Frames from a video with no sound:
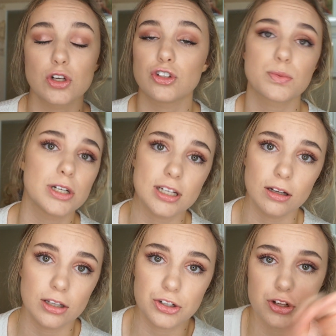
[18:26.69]
So I'll just put it
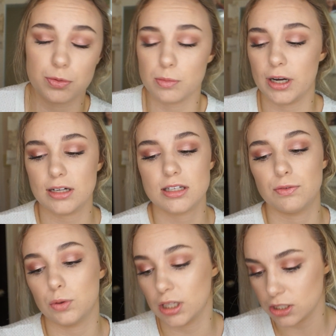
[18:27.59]
down in the description box
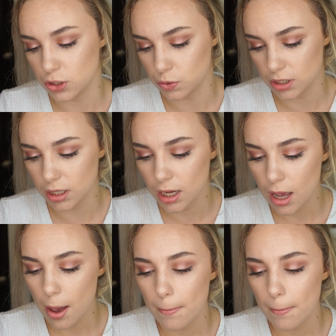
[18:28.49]
if you'd like to use it.